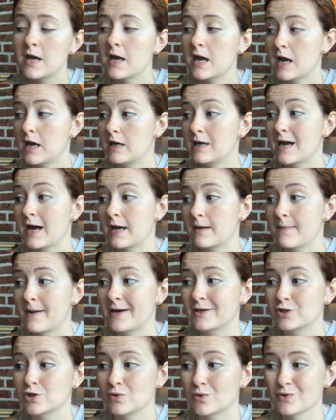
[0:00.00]
And I
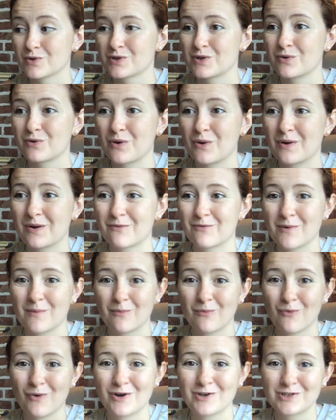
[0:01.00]
imagine also going
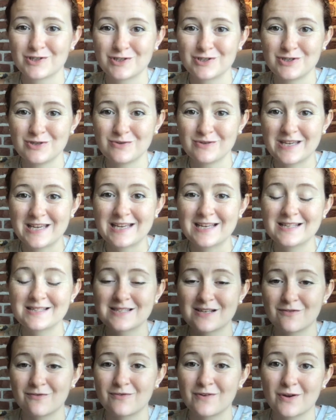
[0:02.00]
from 1 to 2 kids
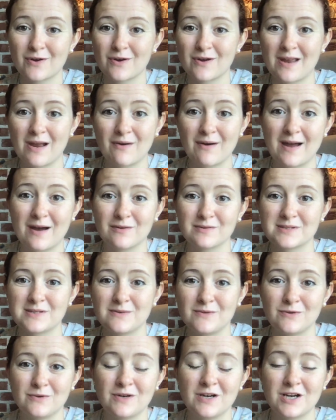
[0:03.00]
and figuring out how
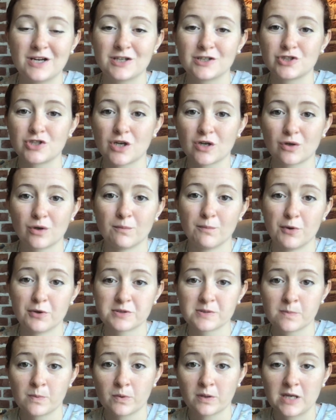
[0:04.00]
to juggle
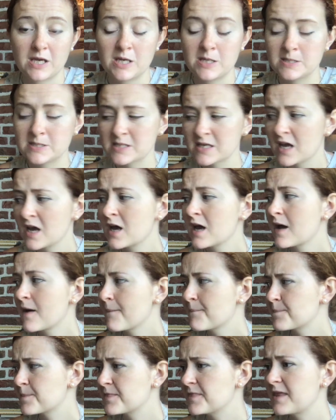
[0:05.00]
multiple kids.
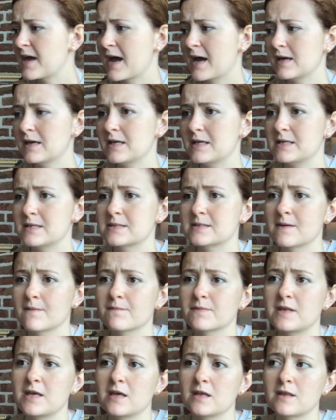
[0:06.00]
That is
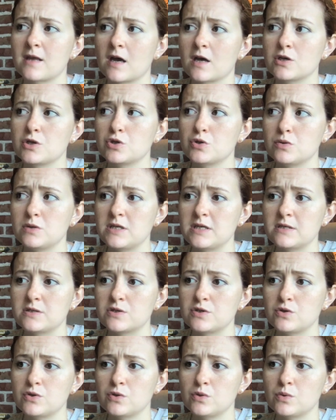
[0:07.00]
something that you need
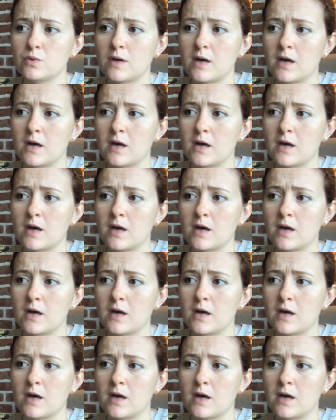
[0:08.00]
to